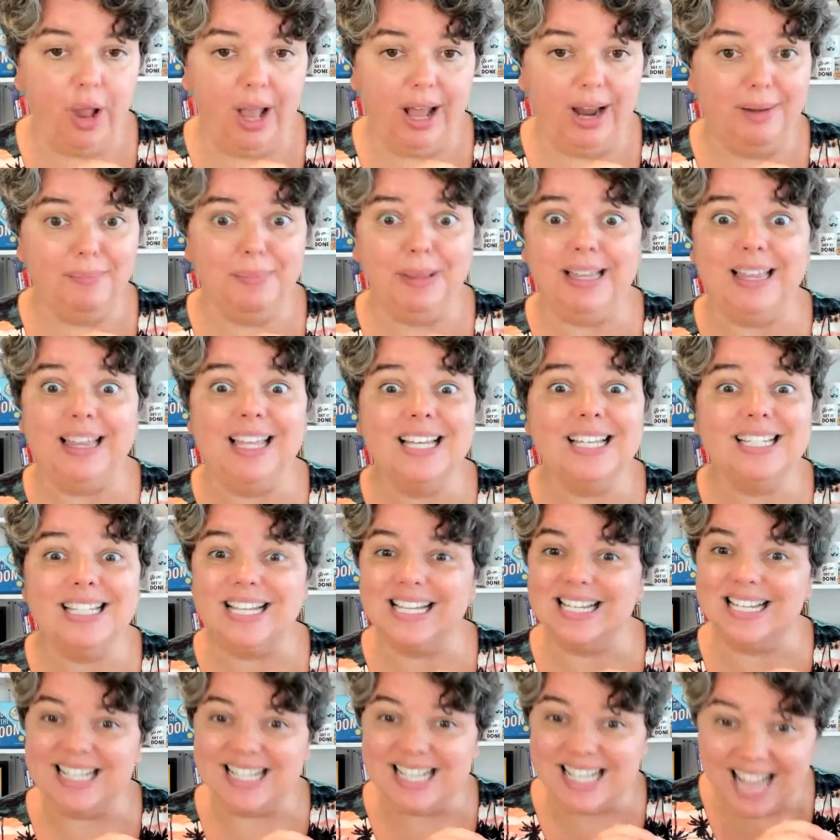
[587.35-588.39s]
and I'm like, this
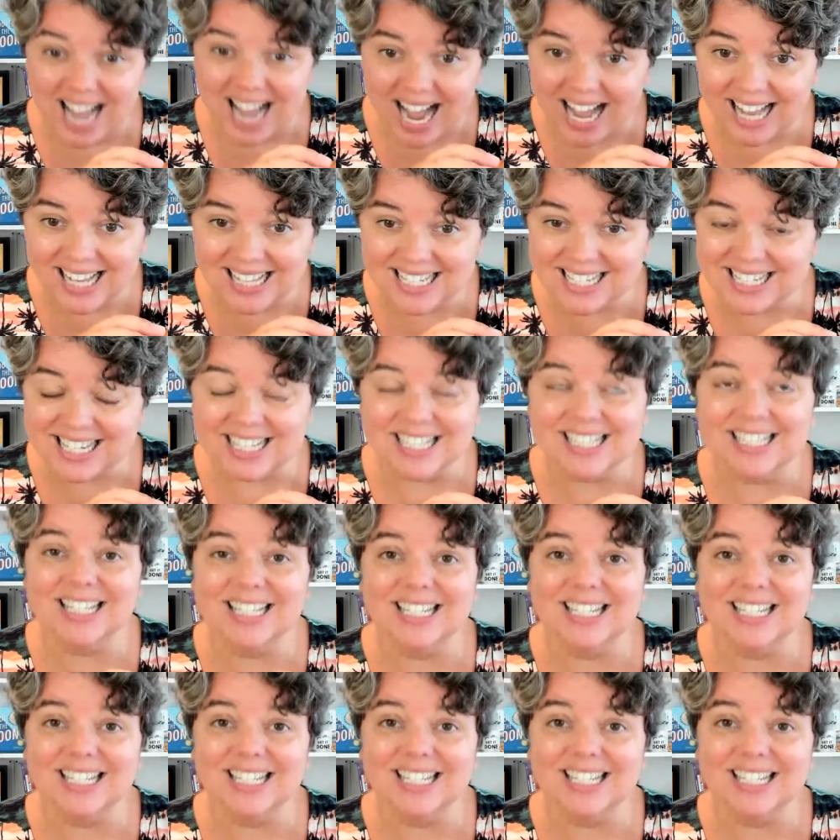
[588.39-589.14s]
is nonsense.